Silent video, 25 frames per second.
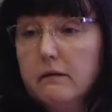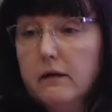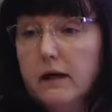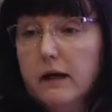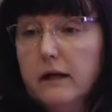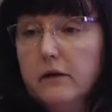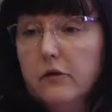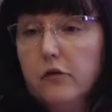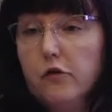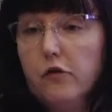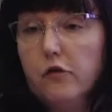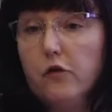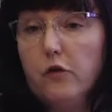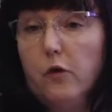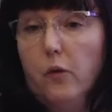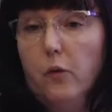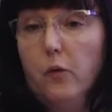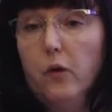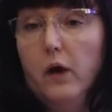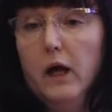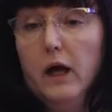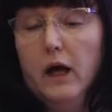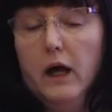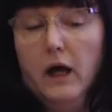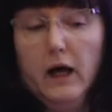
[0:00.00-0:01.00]
And so,
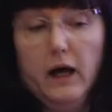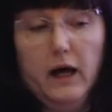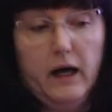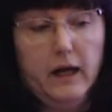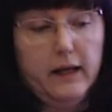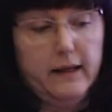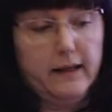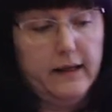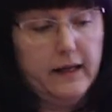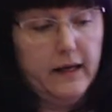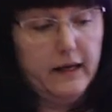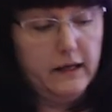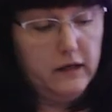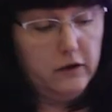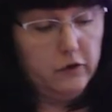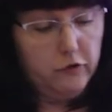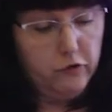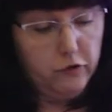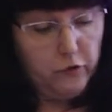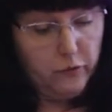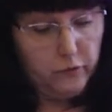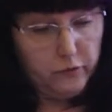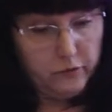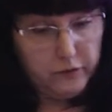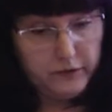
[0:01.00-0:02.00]
as I
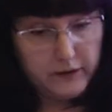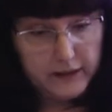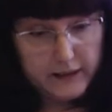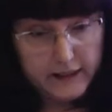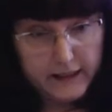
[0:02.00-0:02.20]
told,